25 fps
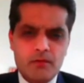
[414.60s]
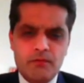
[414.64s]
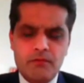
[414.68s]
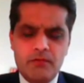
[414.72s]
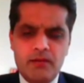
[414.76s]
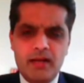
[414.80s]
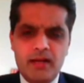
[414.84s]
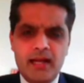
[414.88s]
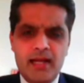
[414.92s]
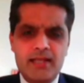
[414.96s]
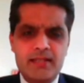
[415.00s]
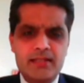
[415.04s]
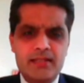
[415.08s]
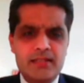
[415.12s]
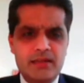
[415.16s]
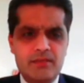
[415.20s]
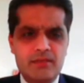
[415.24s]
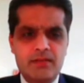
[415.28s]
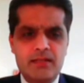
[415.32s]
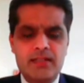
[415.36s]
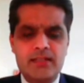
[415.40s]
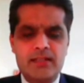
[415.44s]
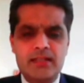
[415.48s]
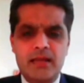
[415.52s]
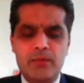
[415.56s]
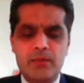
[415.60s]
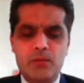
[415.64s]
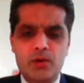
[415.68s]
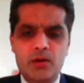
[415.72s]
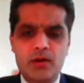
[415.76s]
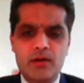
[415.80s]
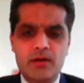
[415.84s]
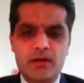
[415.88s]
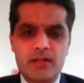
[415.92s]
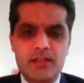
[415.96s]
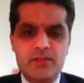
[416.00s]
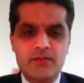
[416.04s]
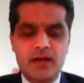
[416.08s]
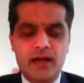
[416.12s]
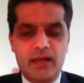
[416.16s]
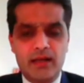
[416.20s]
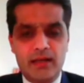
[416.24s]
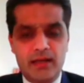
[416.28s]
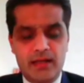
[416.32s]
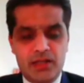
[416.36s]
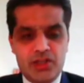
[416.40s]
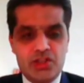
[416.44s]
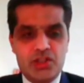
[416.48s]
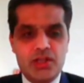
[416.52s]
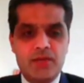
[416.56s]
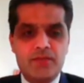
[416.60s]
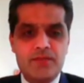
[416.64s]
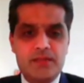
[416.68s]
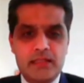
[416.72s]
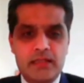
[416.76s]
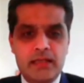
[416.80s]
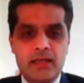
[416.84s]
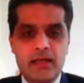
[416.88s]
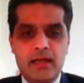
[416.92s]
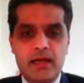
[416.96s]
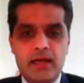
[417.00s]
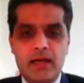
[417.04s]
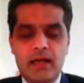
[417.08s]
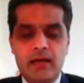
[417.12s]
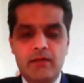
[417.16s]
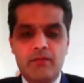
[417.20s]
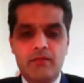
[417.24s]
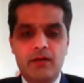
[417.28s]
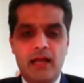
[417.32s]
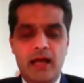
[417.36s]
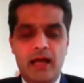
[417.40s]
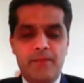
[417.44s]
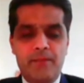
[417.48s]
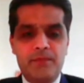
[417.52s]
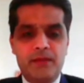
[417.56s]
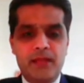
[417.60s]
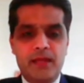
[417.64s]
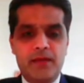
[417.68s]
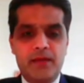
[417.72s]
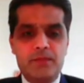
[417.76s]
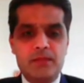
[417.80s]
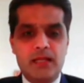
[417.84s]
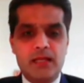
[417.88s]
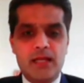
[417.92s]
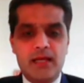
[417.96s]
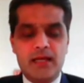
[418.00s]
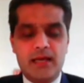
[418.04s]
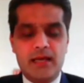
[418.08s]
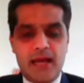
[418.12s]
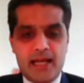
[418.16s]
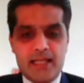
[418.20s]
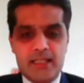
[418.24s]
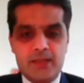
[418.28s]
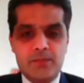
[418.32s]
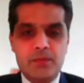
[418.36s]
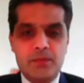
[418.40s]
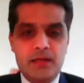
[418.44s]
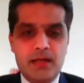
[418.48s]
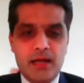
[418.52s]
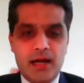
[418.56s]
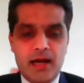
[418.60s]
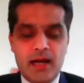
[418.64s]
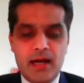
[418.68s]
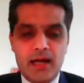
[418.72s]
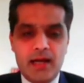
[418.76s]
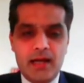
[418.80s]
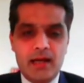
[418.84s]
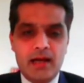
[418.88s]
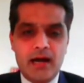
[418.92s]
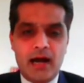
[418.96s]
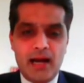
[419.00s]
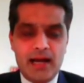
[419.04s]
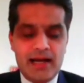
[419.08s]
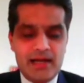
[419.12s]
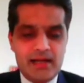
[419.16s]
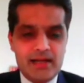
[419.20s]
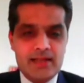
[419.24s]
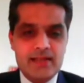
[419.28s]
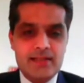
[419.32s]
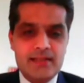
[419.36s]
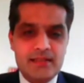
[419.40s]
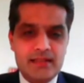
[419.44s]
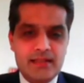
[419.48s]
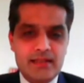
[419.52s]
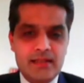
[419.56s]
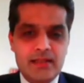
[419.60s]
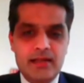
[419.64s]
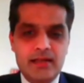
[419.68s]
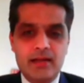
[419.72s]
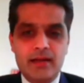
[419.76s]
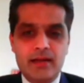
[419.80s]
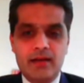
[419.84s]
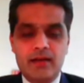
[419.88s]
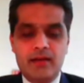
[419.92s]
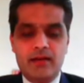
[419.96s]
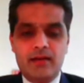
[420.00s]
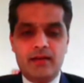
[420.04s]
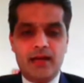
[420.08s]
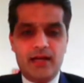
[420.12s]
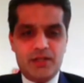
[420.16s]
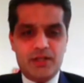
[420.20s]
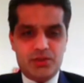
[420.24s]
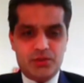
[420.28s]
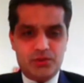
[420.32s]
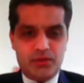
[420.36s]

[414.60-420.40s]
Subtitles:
Finance, Divi's Laboratories, while an HDFC will have names like SBI, ITC, right?